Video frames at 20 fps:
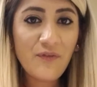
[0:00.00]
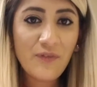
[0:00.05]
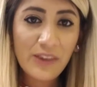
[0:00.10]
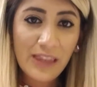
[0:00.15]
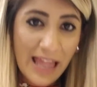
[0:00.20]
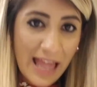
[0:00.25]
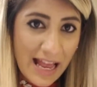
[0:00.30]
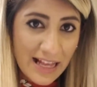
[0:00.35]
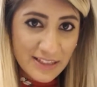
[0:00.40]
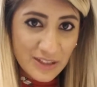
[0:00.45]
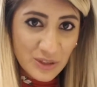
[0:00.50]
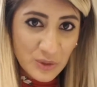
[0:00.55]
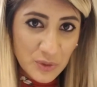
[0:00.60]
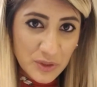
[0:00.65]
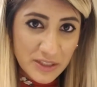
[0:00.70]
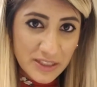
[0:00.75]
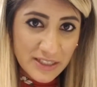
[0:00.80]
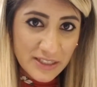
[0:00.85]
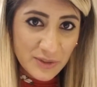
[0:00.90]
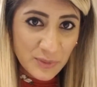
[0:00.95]
last
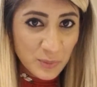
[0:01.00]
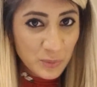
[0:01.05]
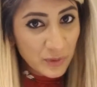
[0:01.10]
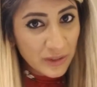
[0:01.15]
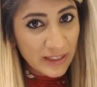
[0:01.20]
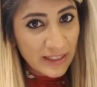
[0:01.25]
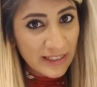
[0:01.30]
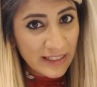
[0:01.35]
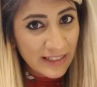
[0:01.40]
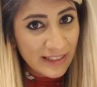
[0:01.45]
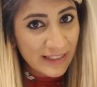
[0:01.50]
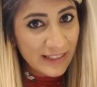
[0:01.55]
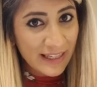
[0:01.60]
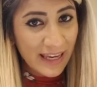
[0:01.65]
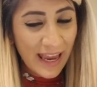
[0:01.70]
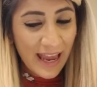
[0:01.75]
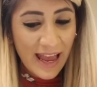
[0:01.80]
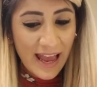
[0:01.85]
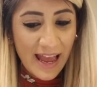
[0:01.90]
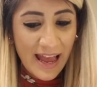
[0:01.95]
one is
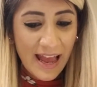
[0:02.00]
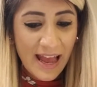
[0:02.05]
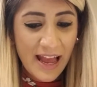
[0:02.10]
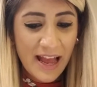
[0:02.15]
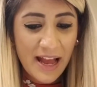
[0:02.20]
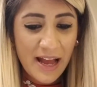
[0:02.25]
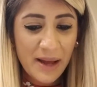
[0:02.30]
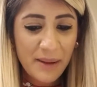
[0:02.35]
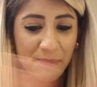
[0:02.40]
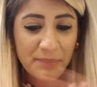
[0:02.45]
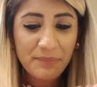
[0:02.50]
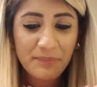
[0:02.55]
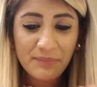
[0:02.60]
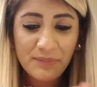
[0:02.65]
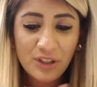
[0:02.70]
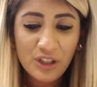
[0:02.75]
recap.